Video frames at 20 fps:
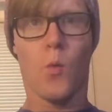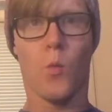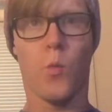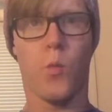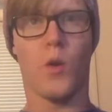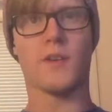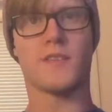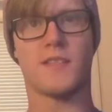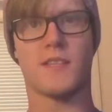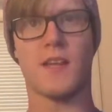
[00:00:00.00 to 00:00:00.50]

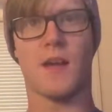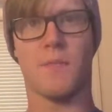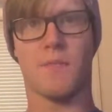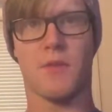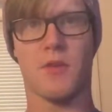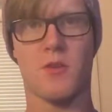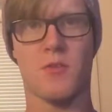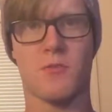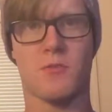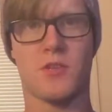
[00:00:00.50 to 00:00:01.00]
What's up,
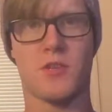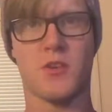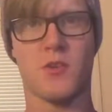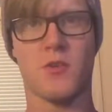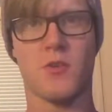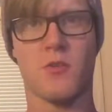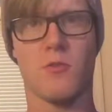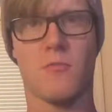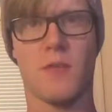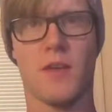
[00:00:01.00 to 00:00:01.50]

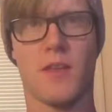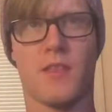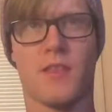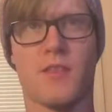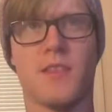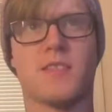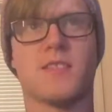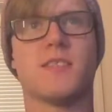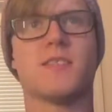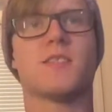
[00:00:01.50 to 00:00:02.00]
YouTube?
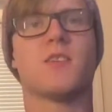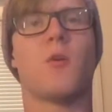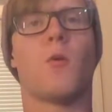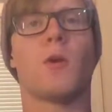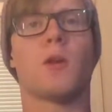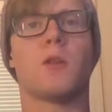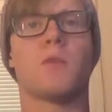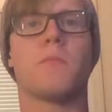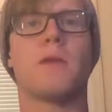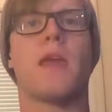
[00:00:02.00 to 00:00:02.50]
This is
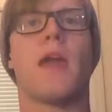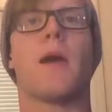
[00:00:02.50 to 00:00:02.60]
going to be